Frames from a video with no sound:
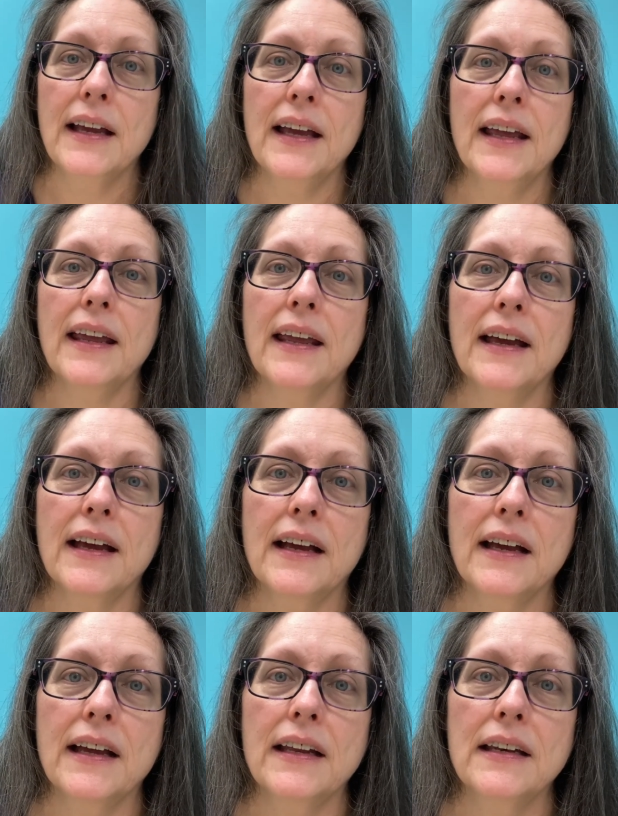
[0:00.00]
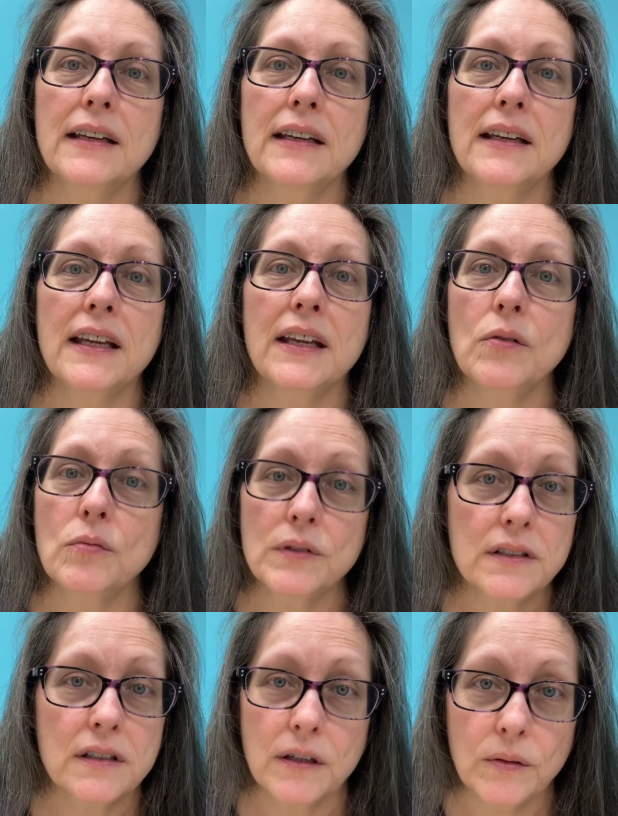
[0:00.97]
and he
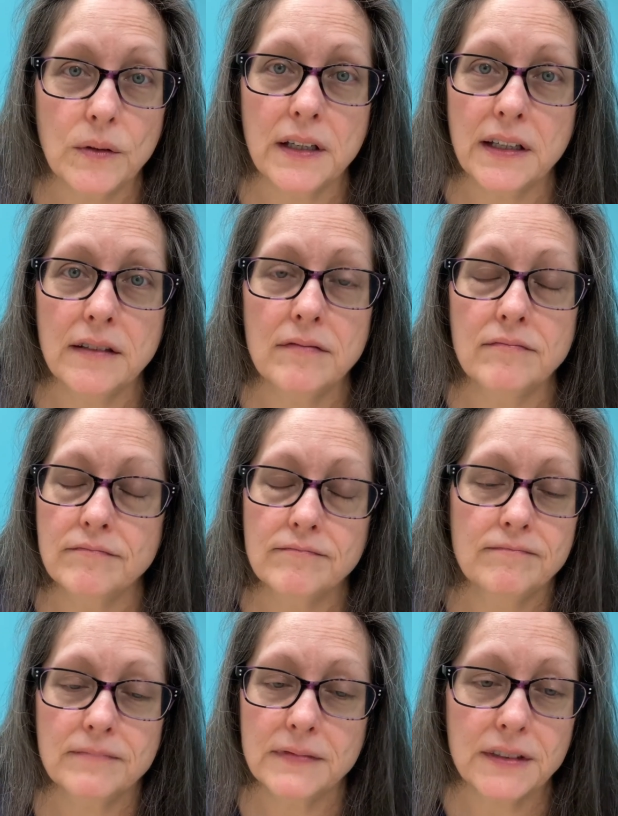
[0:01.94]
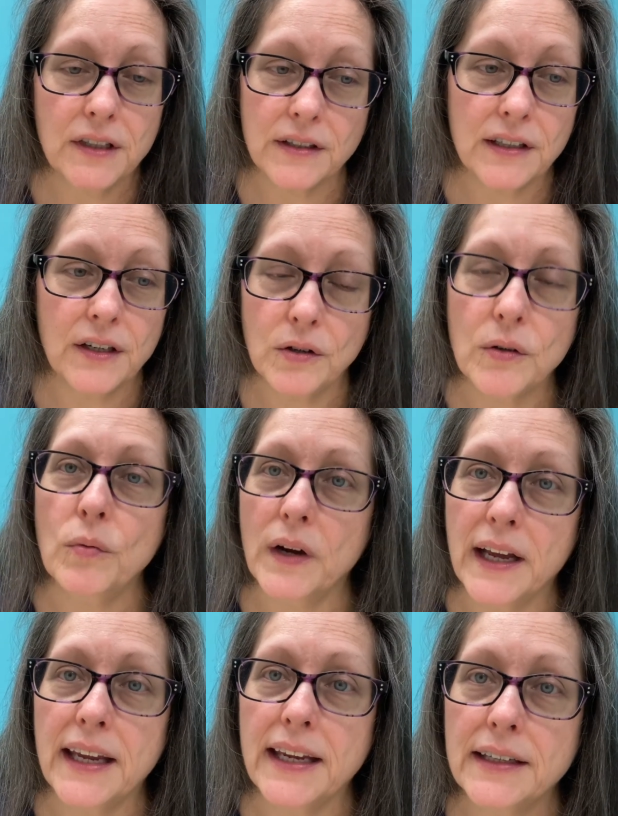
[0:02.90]
was going to go away.